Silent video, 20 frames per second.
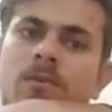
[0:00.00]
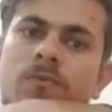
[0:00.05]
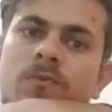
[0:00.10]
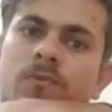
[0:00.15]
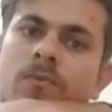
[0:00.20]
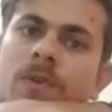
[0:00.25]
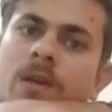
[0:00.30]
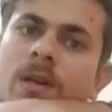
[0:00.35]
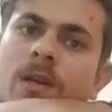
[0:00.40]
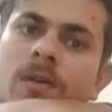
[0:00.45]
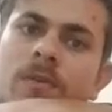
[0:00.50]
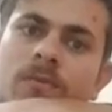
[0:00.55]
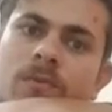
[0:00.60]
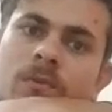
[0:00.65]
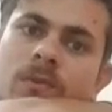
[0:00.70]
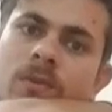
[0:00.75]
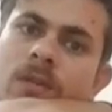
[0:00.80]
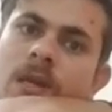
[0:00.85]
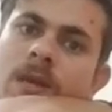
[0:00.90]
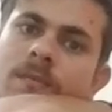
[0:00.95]
to fend
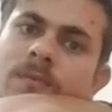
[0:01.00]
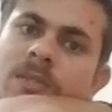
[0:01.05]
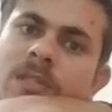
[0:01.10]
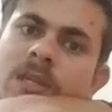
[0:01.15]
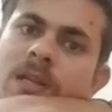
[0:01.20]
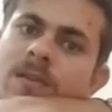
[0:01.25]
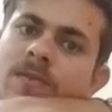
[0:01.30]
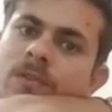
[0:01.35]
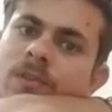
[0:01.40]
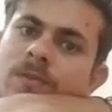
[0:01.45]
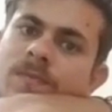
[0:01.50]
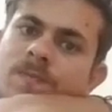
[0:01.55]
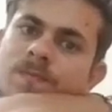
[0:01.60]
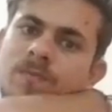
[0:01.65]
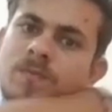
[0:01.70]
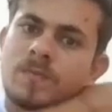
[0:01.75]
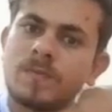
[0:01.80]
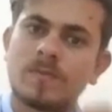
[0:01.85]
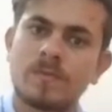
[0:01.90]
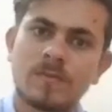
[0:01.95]
for themselves.
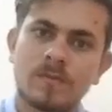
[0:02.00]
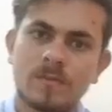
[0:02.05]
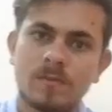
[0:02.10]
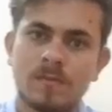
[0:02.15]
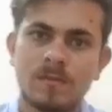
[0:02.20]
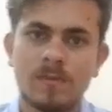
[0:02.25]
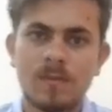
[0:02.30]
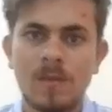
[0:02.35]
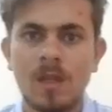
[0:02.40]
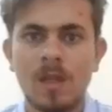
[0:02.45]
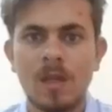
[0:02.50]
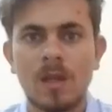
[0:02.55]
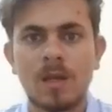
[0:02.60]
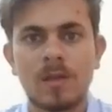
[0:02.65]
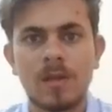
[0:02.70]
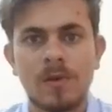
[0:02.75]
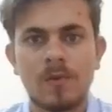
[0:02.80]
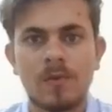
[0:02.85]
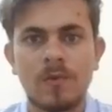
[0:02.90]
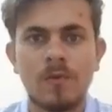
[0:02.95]

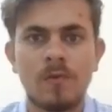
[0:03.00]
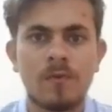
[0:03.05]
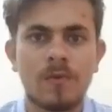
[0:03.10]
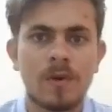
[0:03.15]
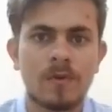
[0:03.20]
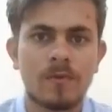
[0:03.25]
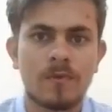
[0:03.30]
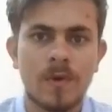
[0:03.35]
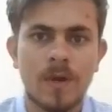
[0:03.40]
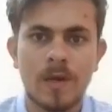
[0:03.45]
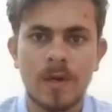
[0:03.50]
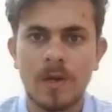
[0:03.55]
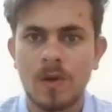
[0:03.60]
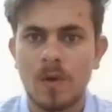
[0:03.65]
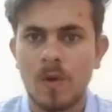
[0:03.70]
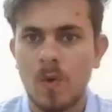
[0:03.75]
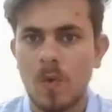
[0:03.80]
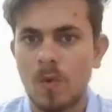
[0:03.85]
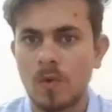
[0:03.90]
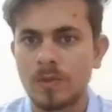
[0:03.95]
The two were very
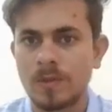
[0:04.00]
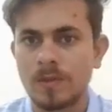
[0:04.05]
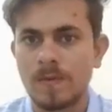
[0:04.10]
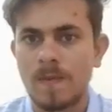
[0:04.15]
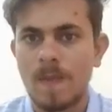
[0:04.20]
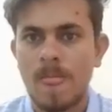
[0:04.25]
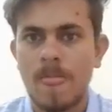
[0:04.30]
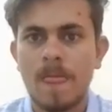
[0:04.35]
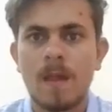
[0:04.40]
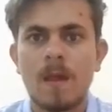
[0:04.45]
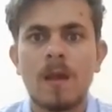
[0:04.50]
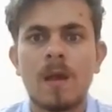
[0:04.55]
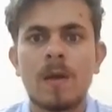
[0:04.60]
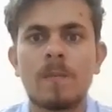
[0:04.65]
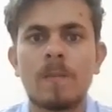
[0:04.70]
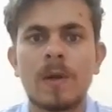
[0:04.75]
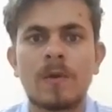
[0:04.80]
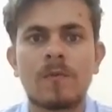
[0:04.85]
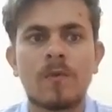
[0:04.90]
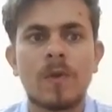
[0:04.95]
close,
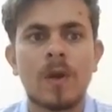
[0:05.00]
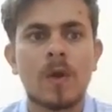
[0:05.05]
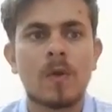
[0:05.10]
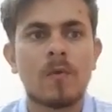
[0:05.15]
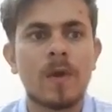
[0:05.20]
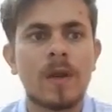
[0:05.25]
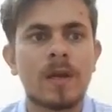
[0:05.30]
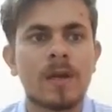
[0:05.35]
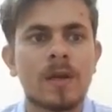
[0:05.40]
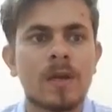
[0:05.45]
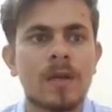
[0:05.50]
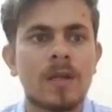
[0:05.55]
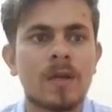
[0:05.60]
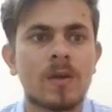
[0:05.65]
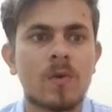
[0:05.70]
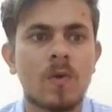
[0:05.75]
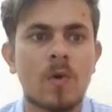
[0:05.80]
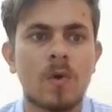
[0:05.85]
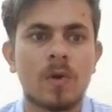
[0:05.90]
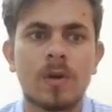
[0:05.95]
but frequently
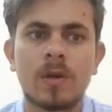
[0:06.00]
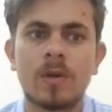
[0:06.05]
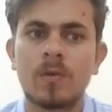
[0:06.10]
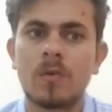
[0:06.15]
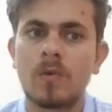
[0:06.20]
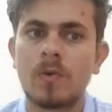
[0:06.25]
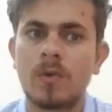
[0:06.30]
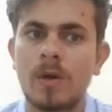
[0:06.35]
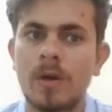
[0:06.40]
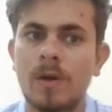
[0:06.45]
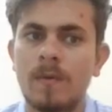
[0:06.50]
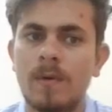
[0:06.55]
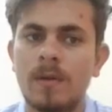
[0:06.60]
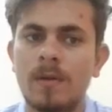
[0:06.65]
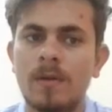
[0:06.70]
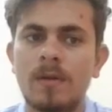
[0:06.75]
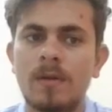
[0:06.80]
got into trouble